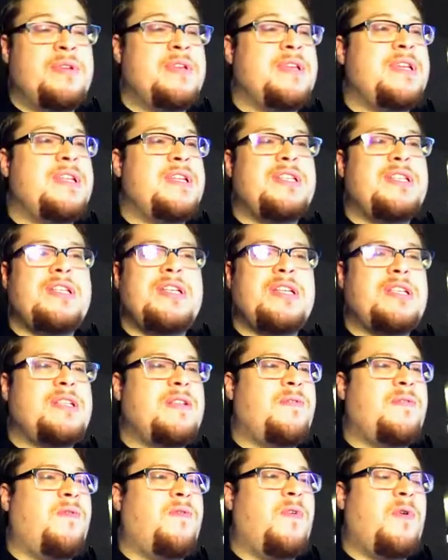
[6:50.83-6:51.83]
It's just
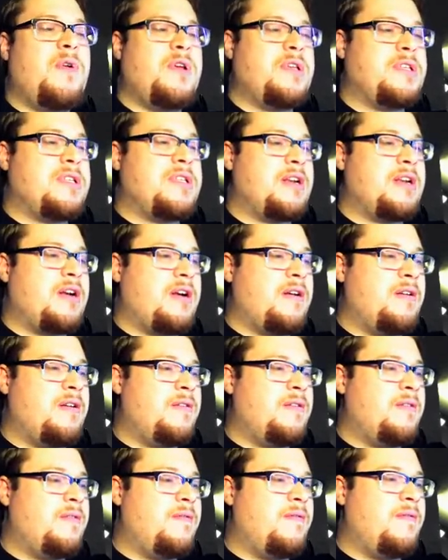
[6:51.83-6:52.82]
the foils that are
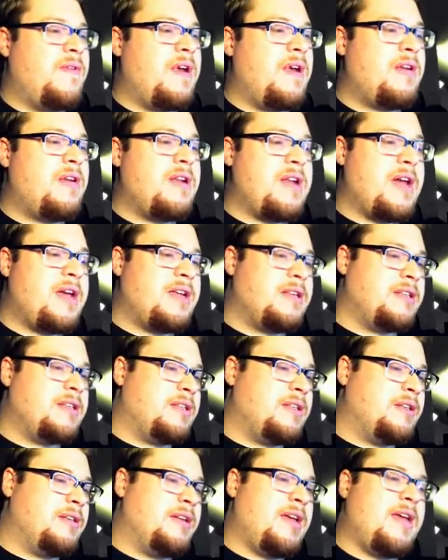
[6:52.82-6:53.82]
very
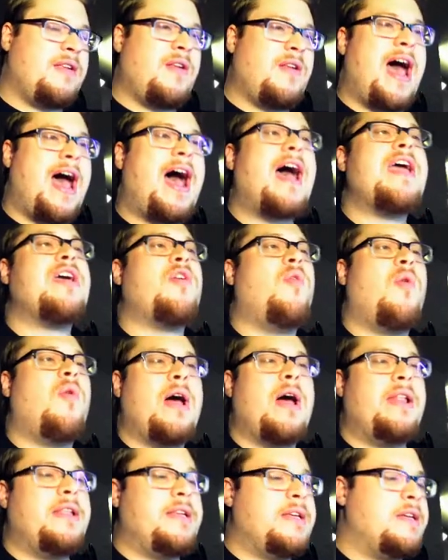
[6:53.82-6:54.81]
nice and high
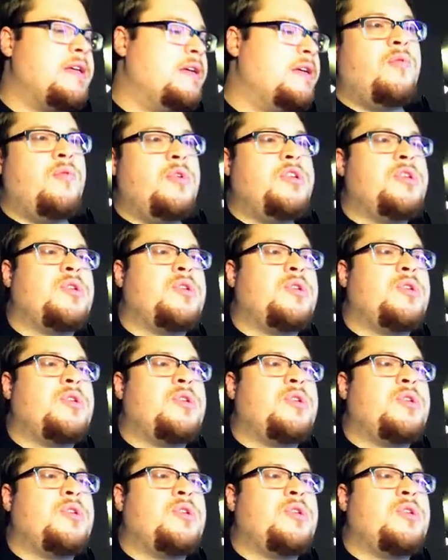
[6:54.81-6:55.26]
quality, which